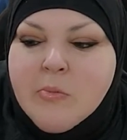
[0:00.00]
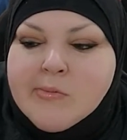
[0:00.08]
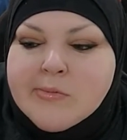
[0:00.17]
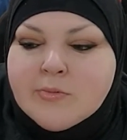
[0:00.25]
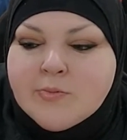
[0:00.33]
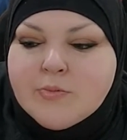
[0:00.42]

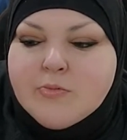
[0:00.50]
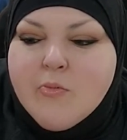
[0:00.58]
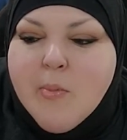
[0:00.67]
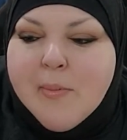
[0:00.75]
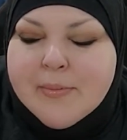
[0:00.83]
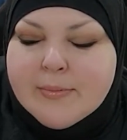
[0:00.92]

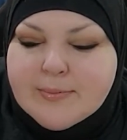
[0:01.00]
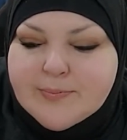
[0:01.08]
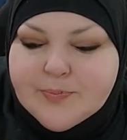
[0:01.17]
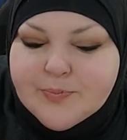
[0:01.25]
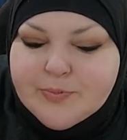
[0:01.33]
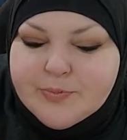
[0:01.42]
Mozzarella
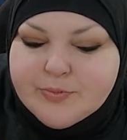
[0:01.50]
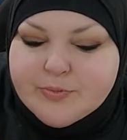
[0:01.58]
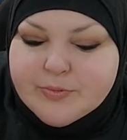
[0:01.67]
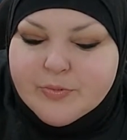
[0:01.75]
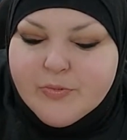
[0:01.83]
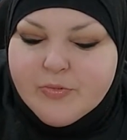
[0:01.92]
olive. That should
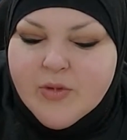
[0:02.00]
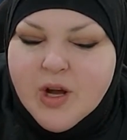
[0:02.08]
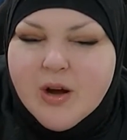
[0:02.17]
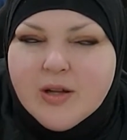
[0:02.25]
be feta